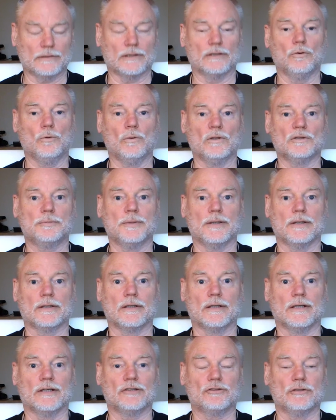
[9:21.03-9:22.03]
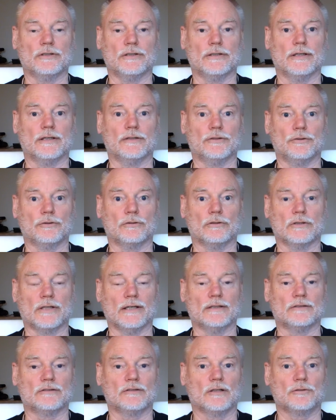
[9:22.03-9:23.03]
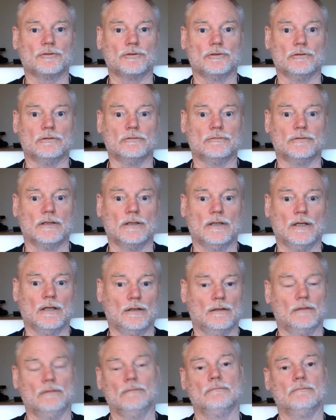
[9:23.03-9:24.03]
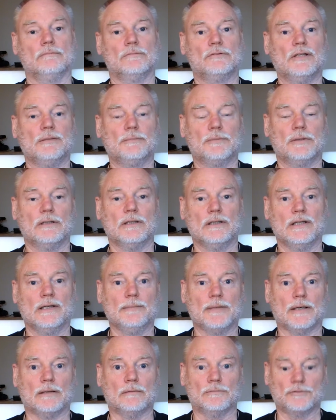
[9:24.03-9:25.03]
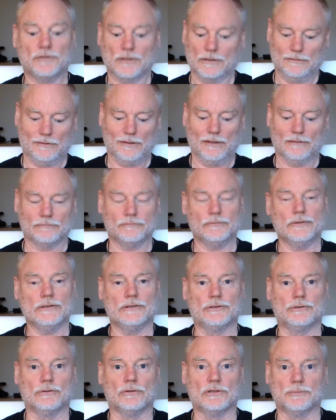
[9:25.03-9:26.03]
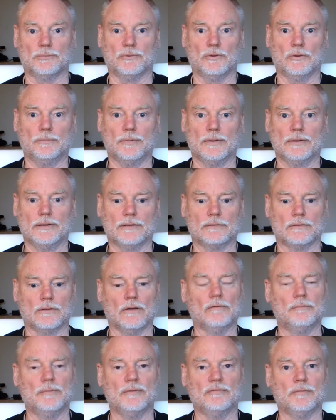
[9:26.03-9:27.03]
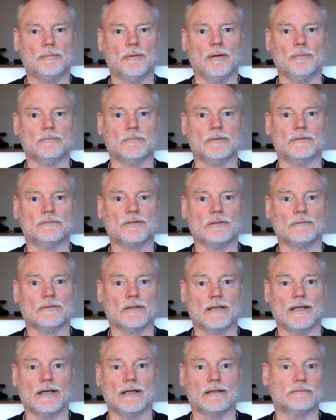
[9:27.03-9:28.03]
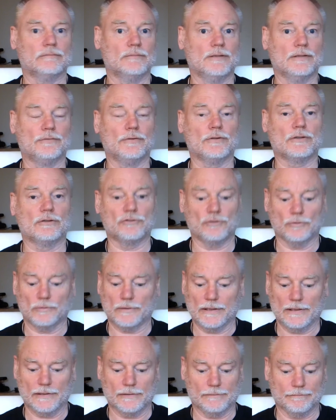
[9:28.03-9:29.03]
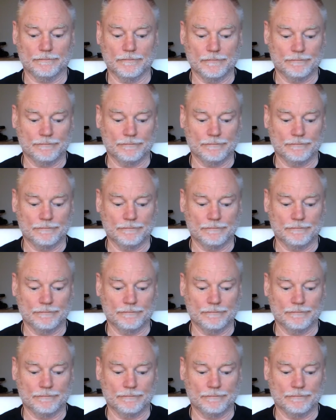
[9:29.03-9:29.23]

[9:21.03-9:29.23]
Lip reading: There'd always be a connection in there that you can get in touch with the author. Send them a little email. Say, look, I really enjoyed your book, but they've got a bit of a problem with something like that. See if you can sort it out.